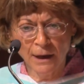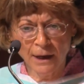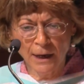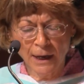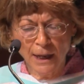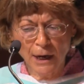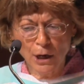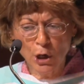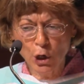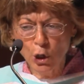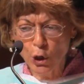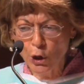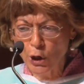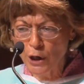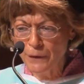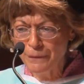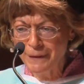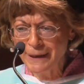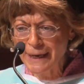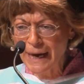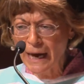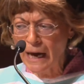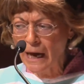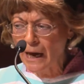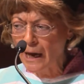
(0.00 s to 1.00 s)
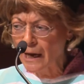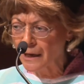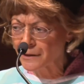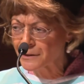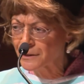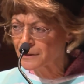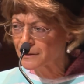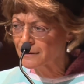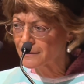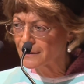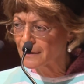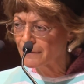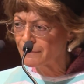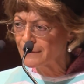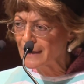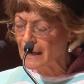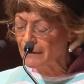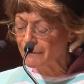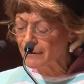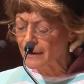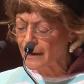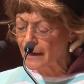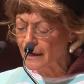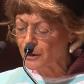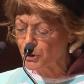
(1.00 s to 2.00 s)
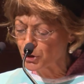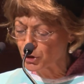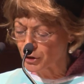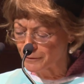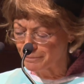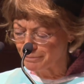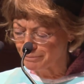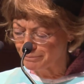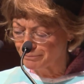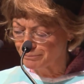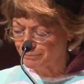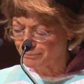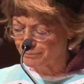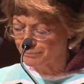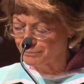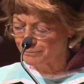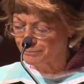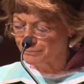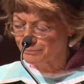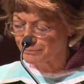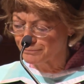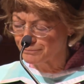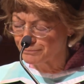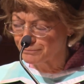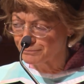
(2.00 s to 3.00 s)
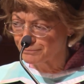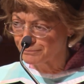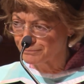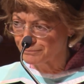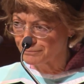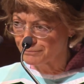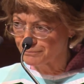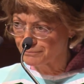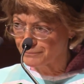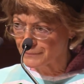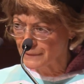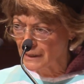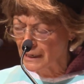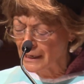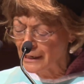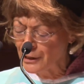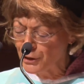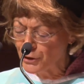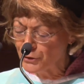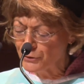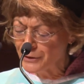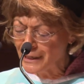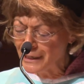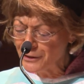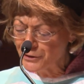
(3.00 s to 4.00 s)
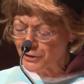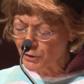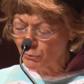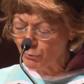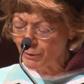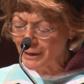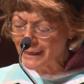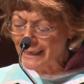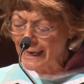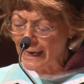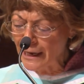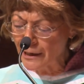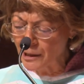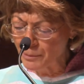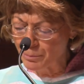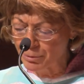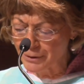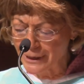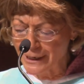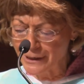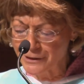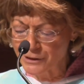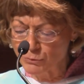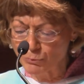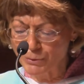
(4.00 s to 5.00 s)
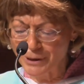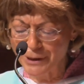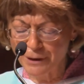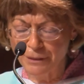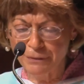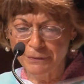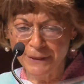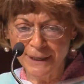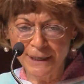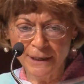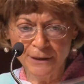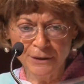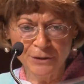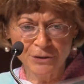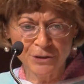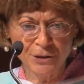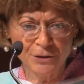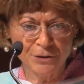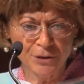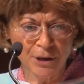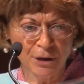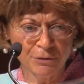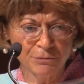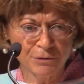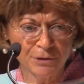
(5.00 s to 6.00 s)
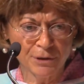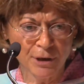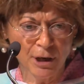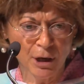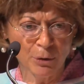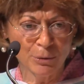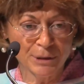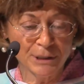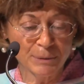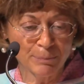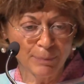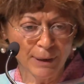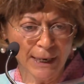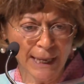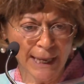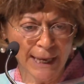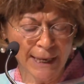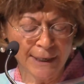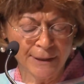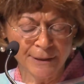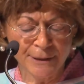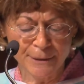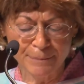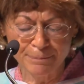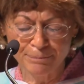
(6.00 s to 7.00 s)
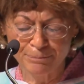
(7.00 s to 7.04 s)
Learn the art of navigation. You need to recalibrate when things don't go as planned,